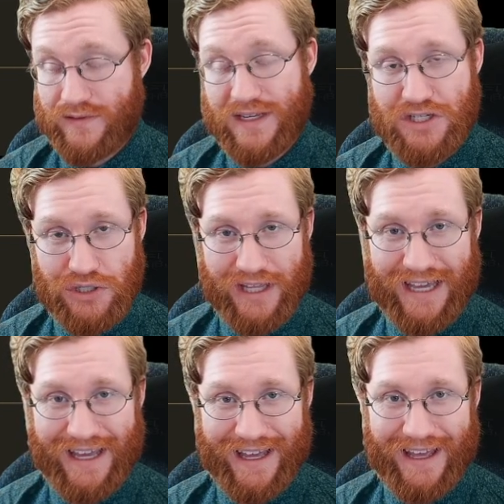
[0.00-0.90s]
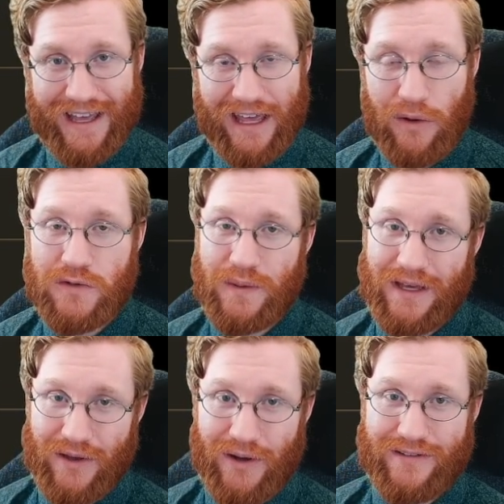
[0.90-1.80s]
Essentially, he was
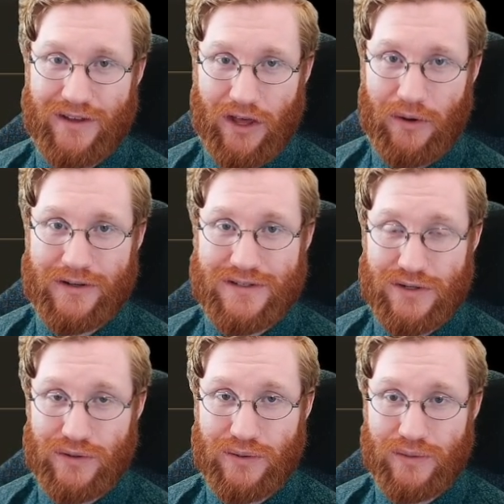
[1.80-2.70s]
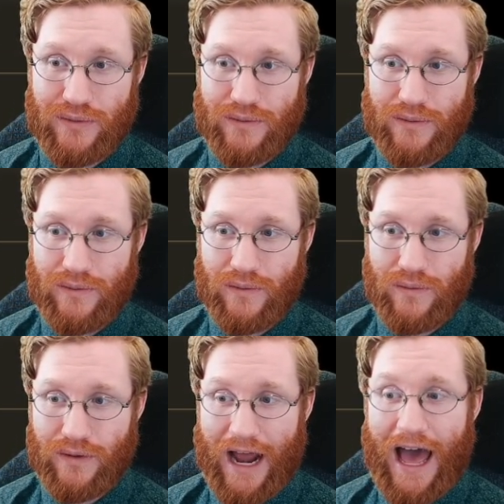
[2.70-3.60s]
being called to go into
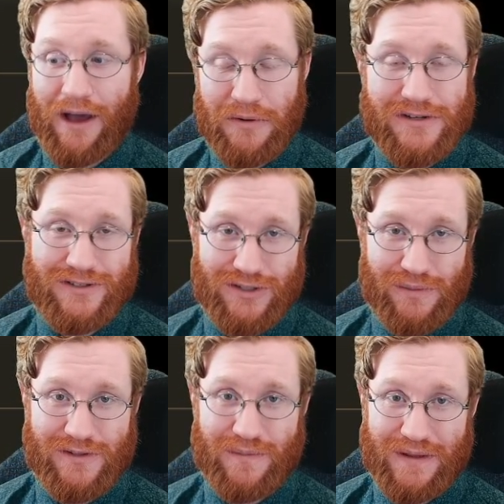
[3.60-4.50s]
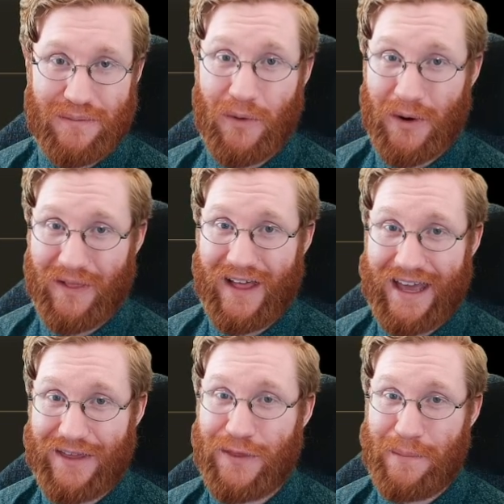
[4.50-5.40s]
what I would assume to be more
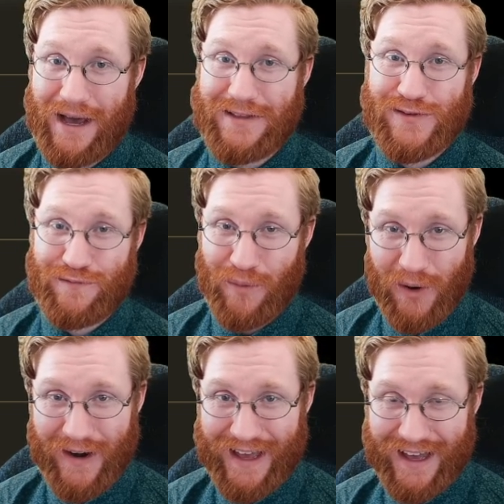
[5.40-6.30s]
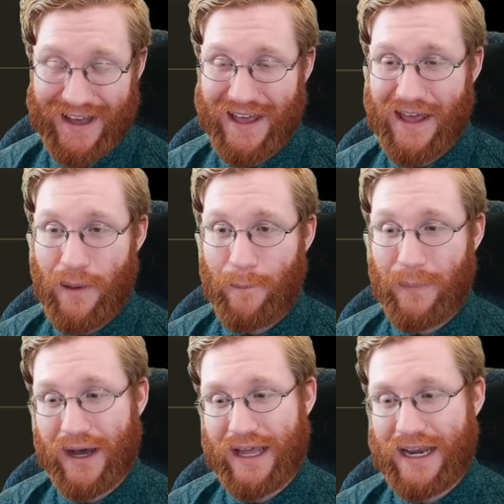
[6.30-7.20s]
like the Mines of Moria,
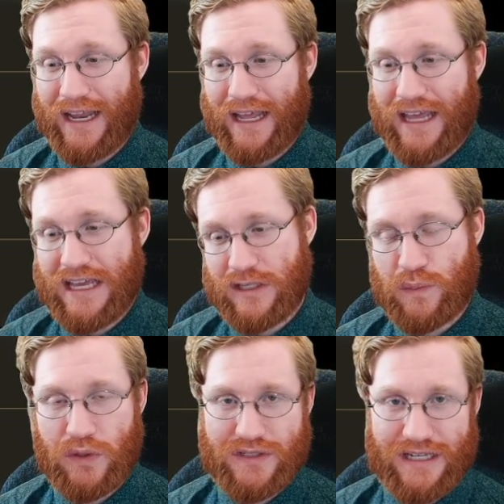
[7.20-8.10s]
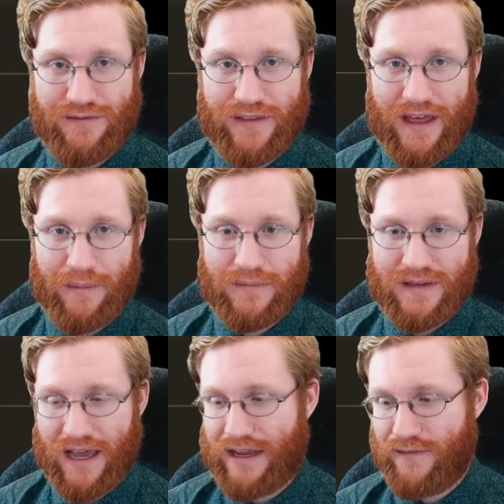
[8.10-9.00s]
but he's perceiving them
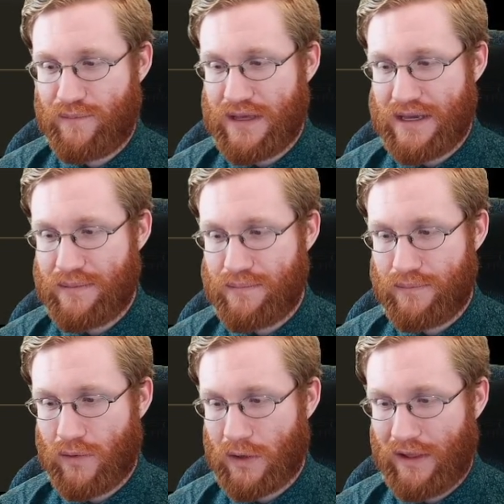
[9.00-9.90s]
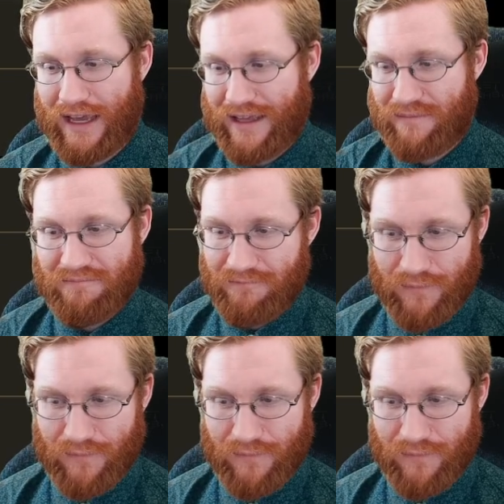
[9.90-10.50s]
to kind of be more like,